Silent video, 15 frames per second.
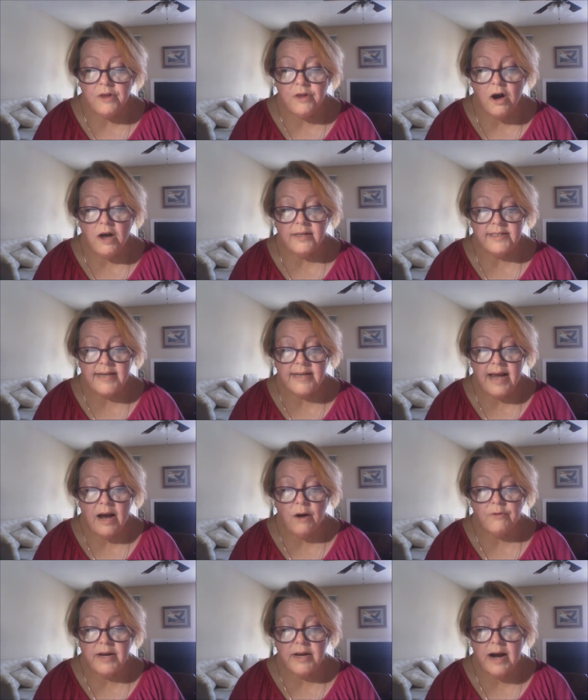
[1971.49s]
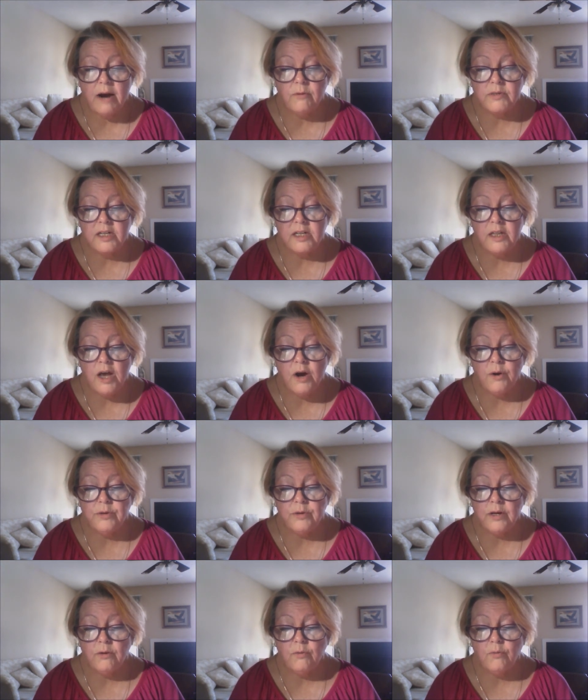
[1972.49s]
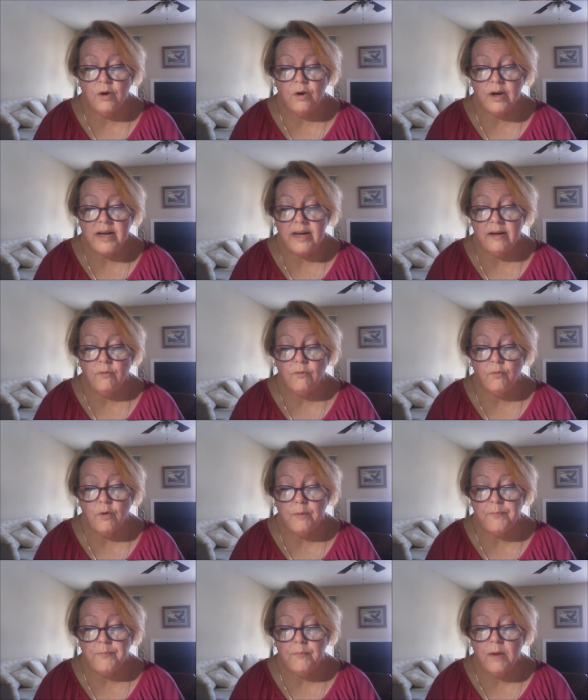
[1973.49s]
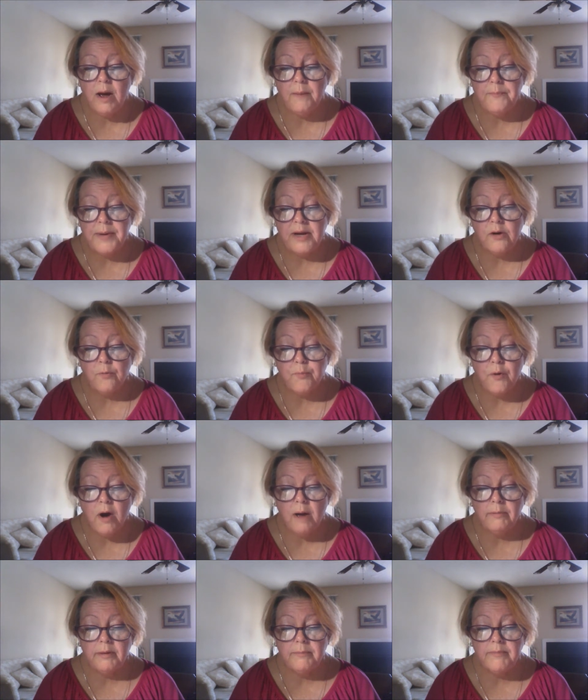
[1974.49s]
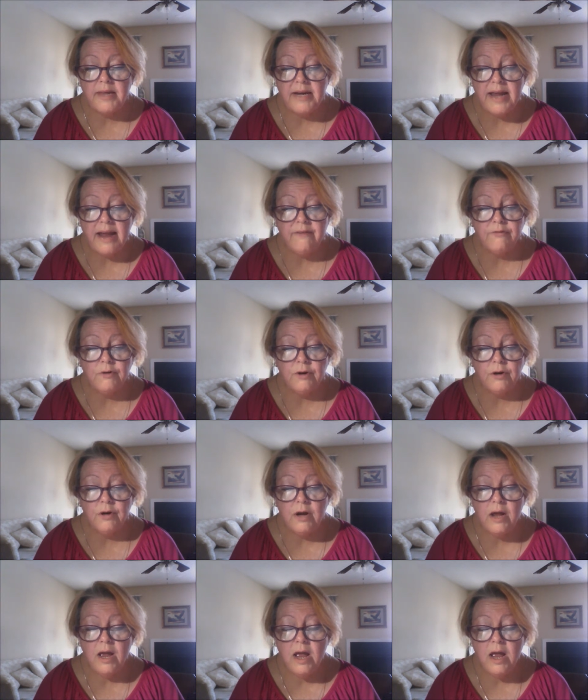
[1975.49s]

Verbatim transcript: Thoughts now that I was alone were, e- were a bigger problem than ever.